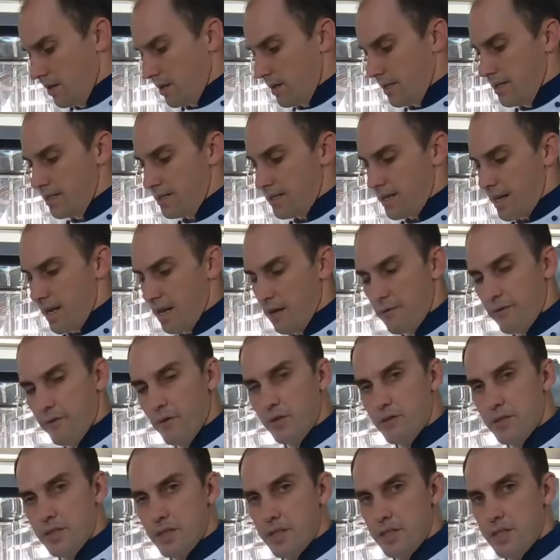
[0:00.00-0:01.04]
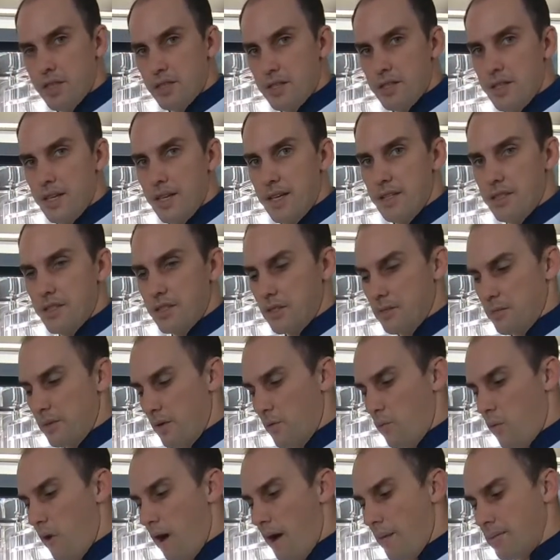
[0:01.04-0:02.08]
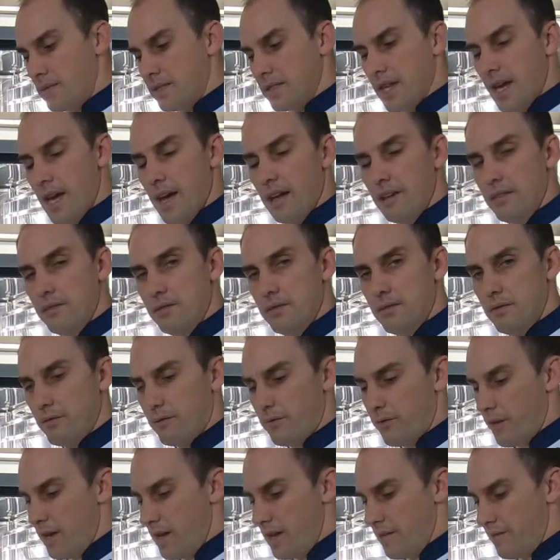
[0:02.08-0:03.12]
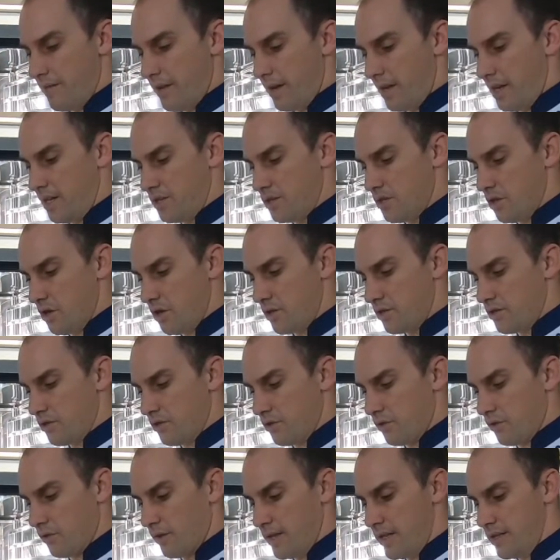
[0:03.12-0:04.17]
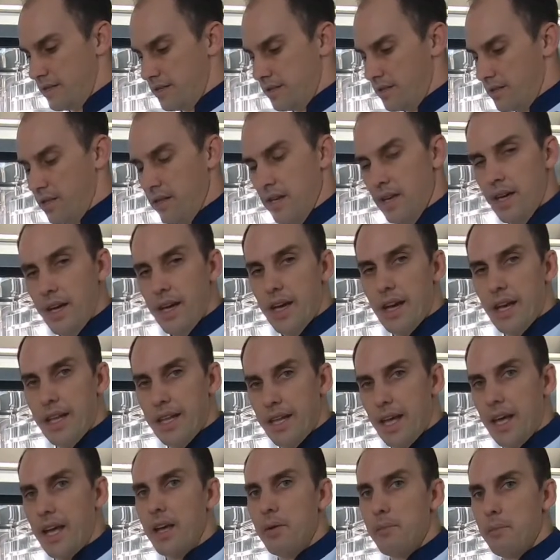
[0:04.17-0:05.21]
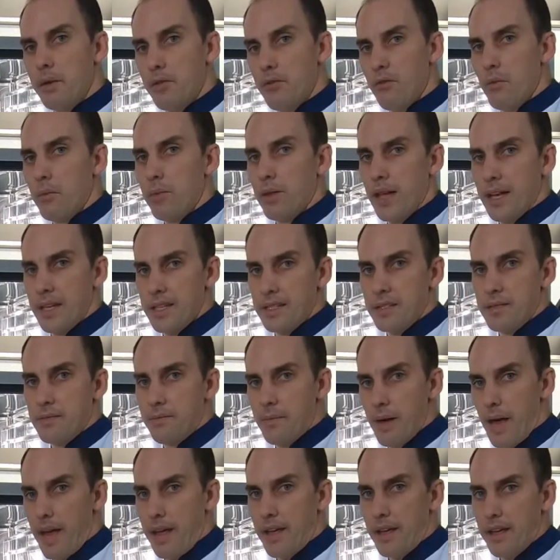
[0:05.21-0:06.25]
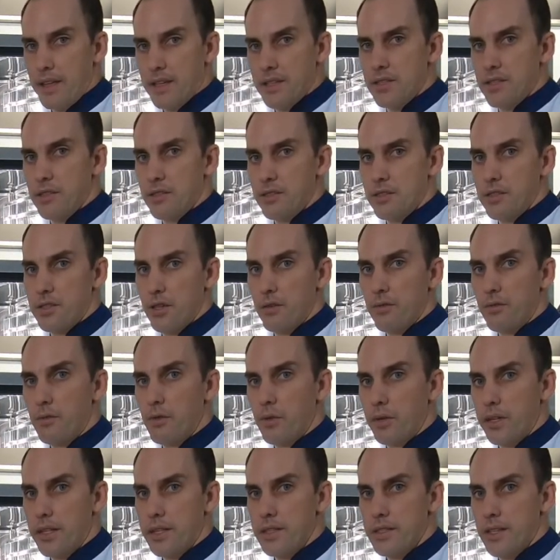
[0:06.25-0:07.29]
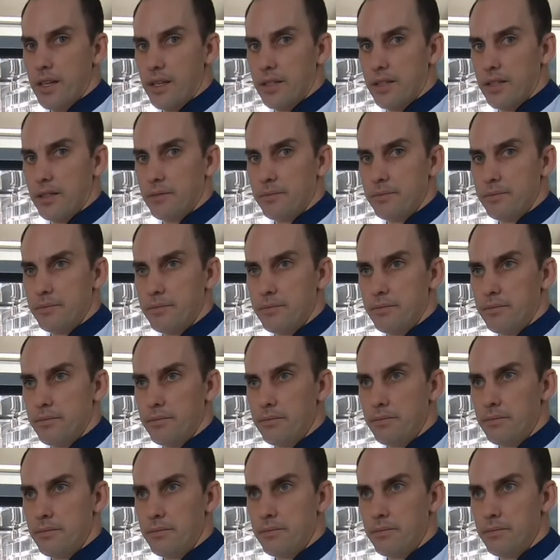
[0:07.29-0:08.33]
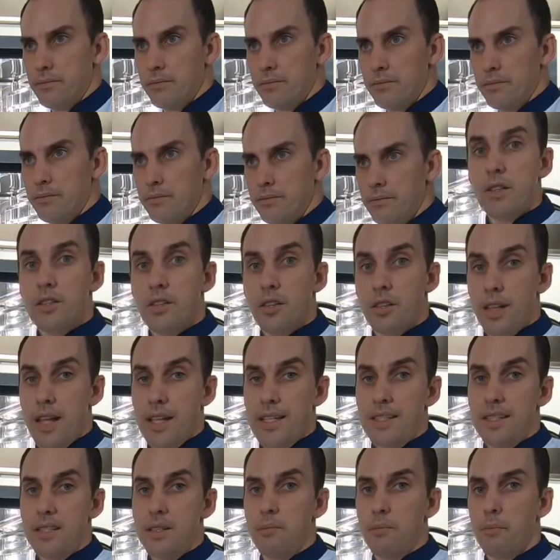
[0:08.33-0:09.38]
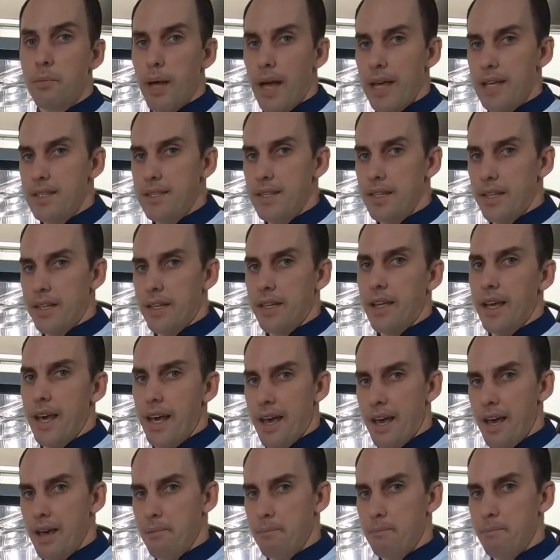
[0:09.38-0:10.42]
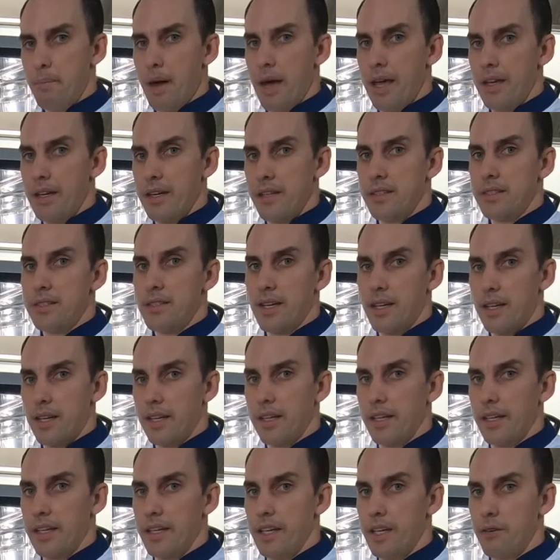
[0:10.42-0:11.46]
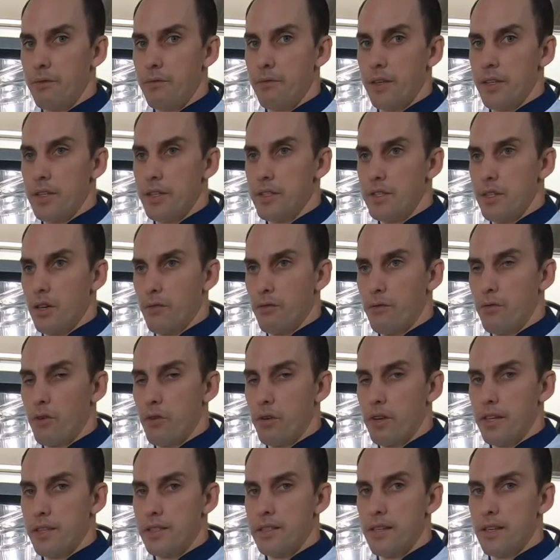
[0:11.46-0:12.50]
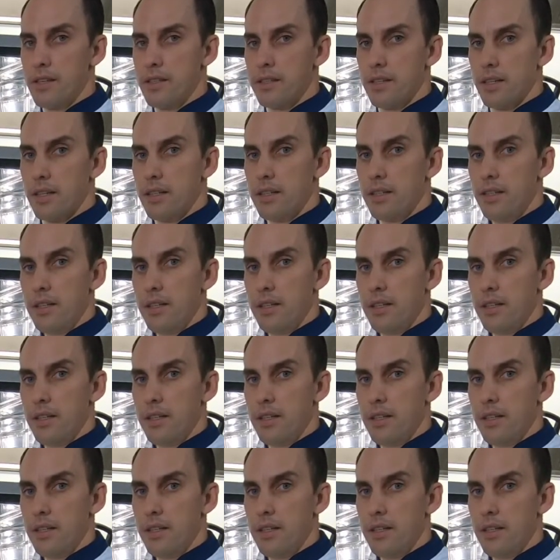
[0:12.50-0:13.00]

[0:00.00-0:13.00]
This air filter just needs to be wiped down, free of any dirt or grease, and then can be replaced back into your Self-Cooking Centre. So that's some basic care, maintenance and cleaning for your self-cooking centre.